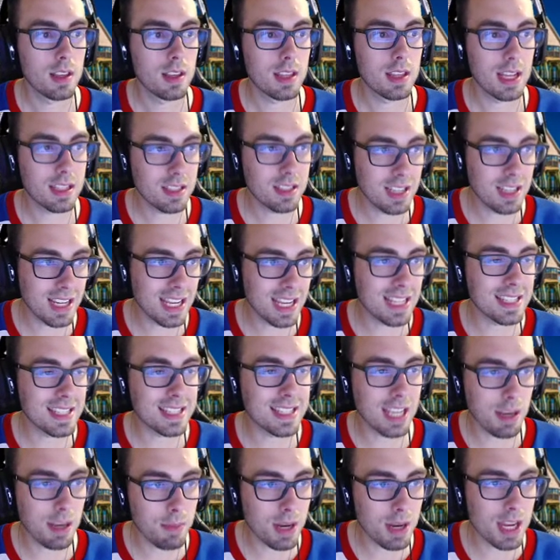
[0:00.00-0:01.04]
That's an
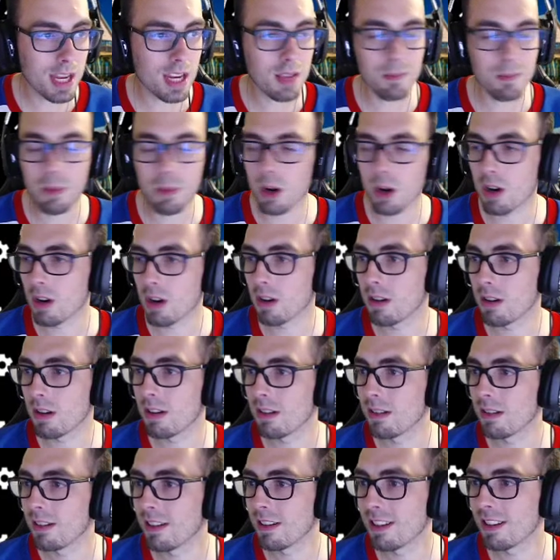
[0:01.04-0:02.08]
intimidating
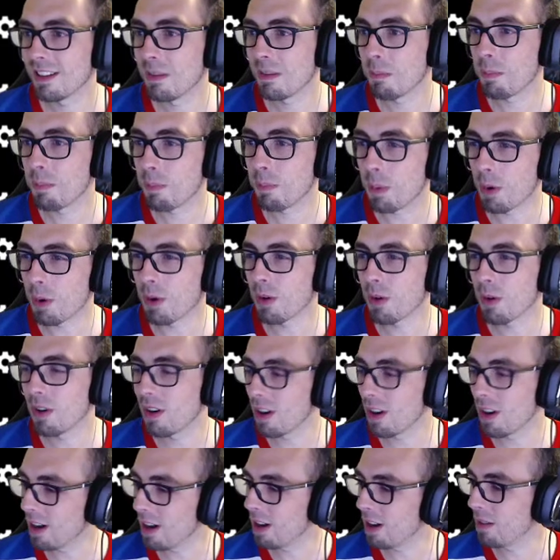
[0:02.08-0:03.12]
bird.
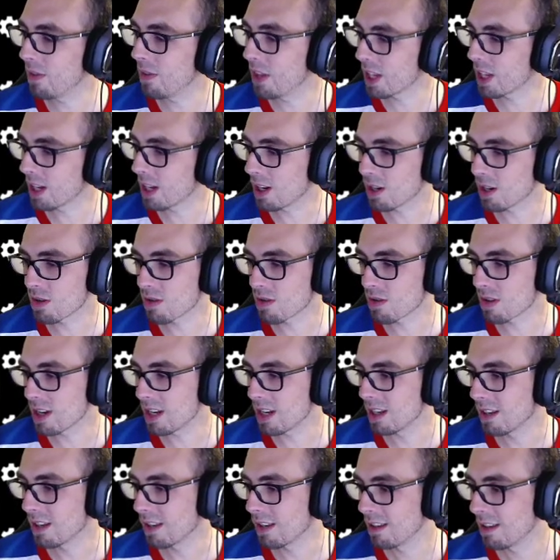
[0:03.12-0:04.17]
Bird of the
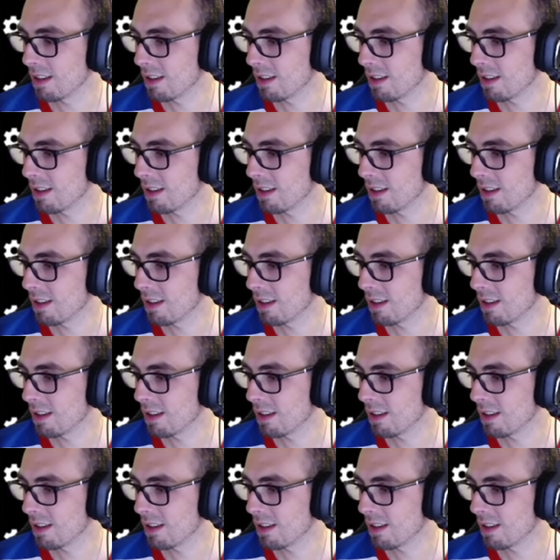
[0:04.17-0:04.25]
country.